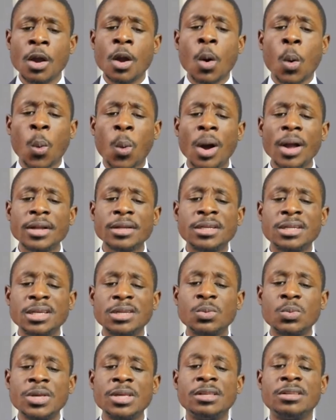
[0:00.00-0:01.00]
what did
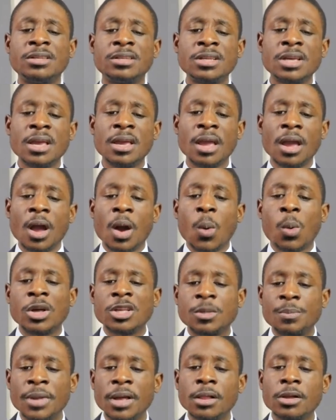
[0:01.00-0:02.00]
we see
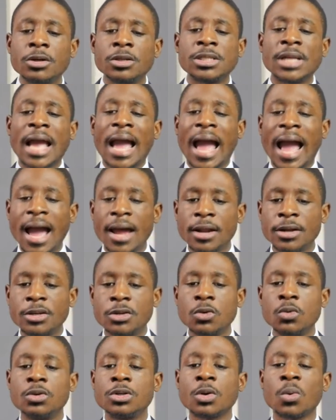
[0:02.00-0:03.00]
was Miller's
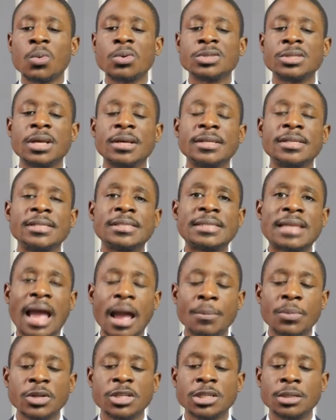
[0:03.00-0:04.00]
attitude towards the
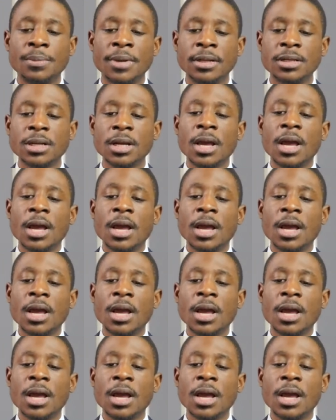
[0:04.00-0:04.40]
establishment